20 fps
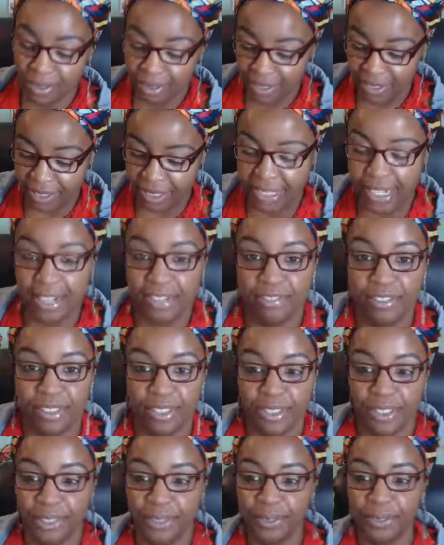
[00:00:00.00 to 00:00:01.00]
Good
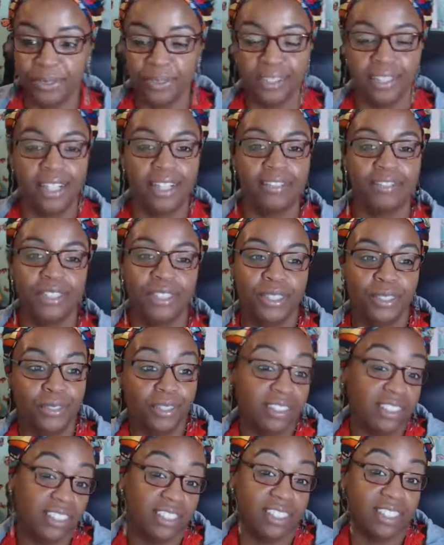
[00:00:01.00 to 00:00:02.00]
afternoon. Good afternoon.
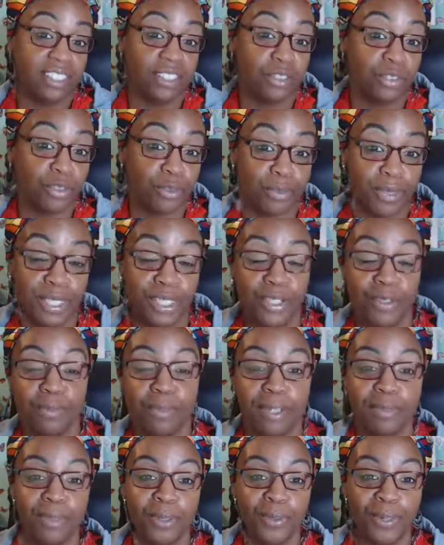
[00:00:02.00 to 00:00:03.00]
At least it is for me. You
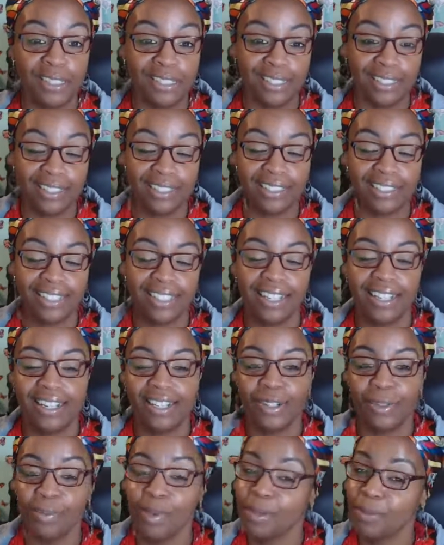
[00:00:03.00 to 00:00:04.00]
might be watching this at
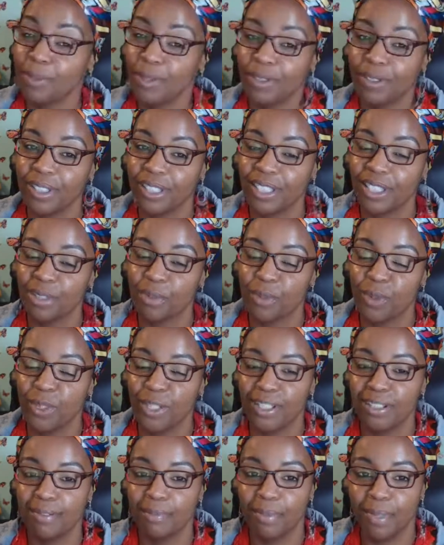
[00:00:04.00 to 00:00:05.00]
night or maybe early in the
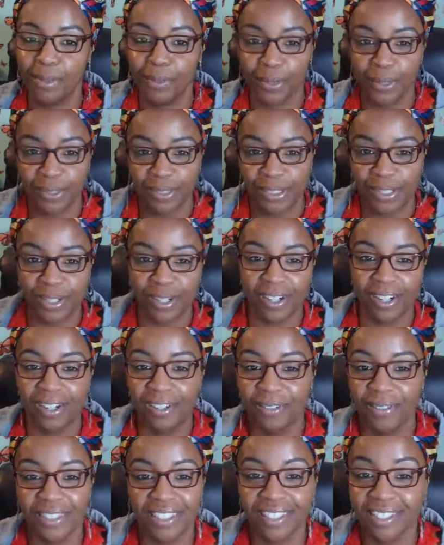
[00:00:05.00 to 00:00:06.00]
morning, but we're going to start
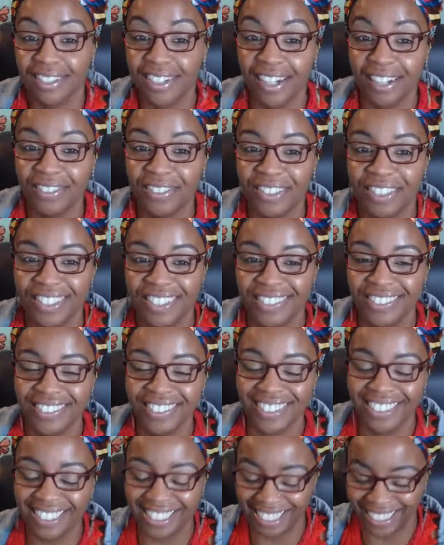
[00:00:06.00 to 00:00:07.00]
off with good
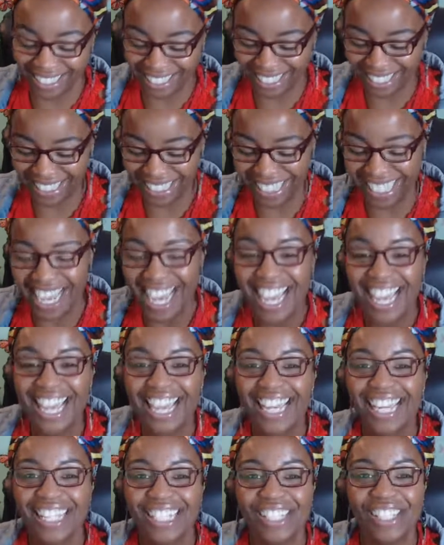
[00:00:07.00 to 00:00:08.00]
afternoon.
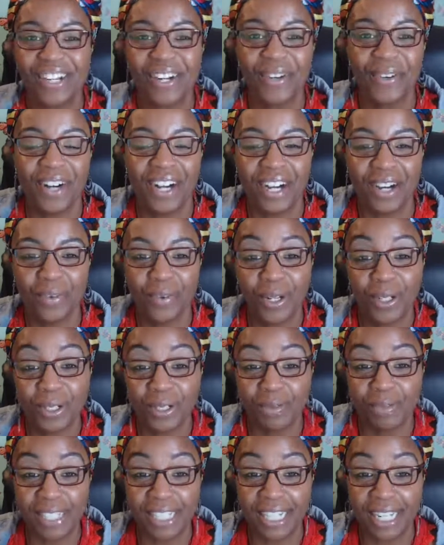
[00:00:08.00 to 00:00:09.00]
So
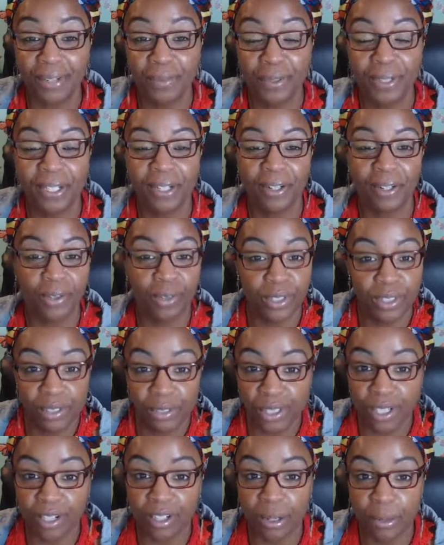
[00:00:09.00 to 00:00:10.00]
welcome. Today we are going to
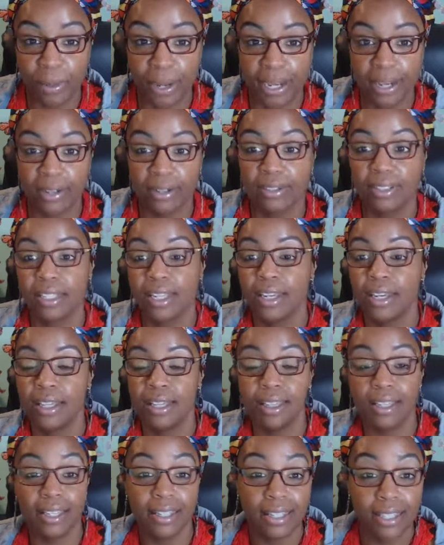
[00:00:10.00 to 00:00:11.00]
talk about
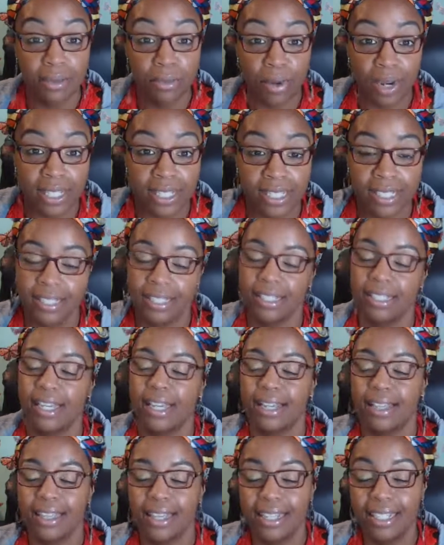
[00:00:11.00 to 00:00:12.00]
the healing process
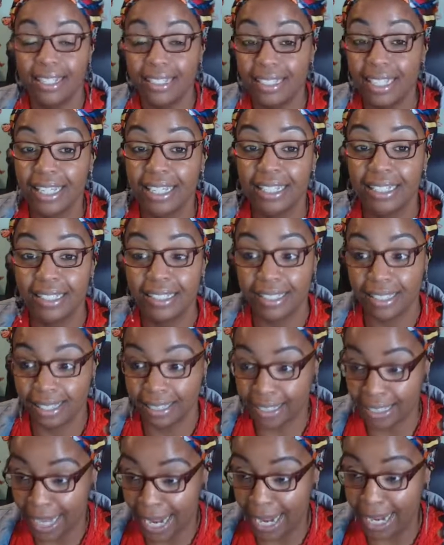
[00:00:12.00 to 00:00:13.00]
and that it takes
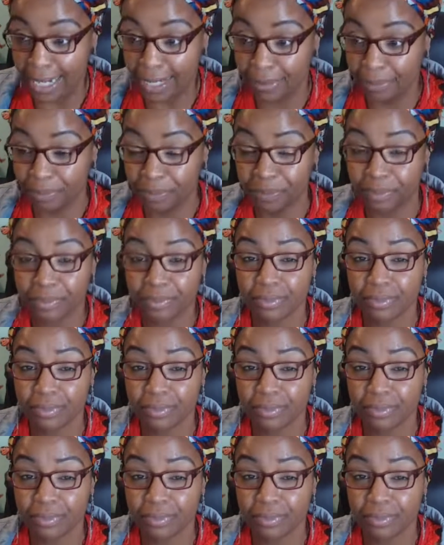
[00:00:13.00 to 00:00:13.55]
time.